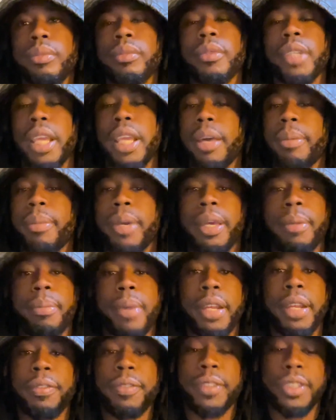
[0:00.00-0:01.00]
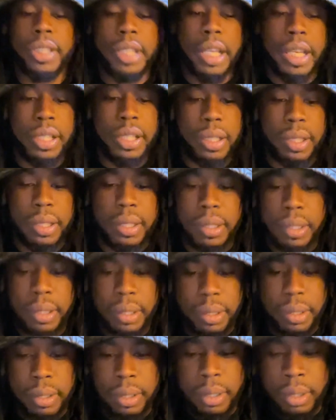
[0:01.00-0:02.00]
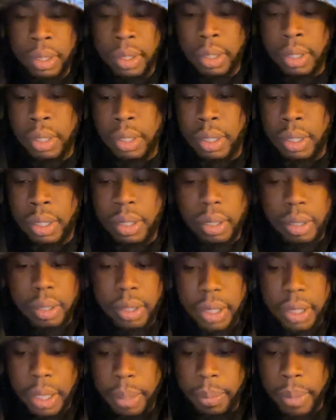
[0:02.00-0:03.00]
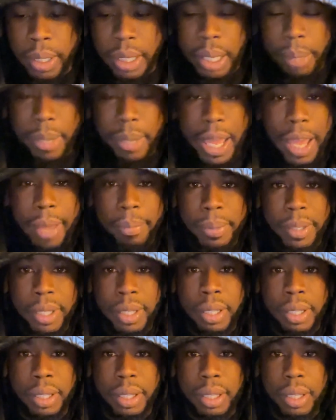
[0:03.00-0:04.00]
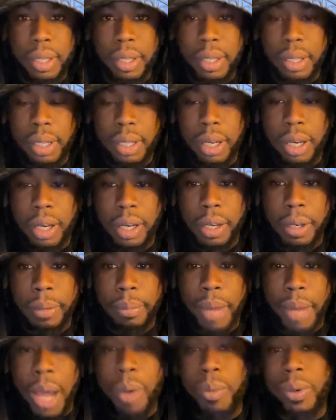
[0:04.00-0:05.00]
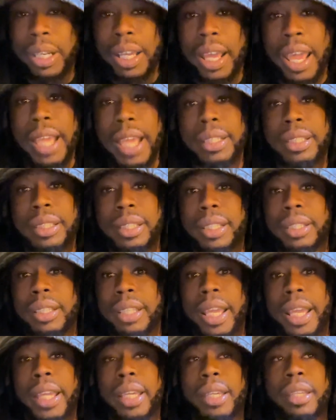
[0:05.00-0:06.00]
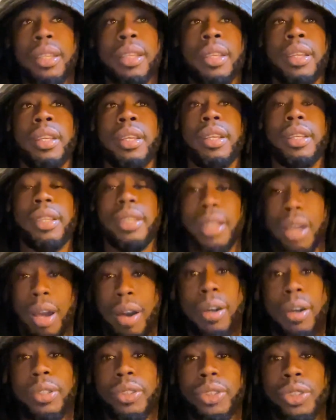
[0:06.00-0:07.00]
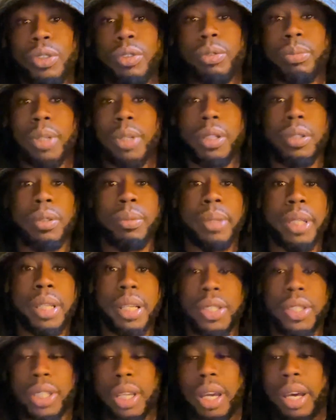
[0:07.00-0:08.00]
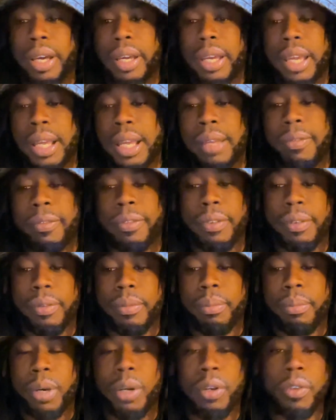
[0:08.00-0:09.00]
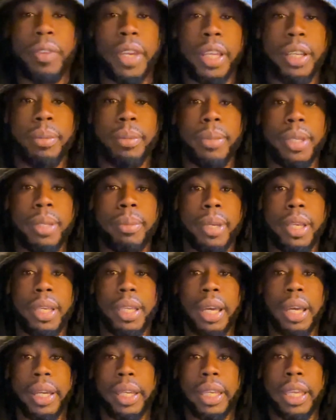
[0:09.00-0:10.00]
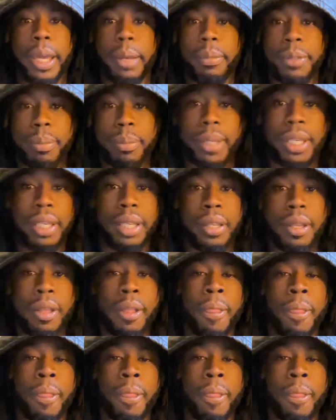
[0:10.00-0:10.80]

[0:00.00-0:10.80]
yeah, man, manifestations are coming. I'm happy. I want to actually thank y'all too, bro, because y'all have motivated me, man. Y'all kept me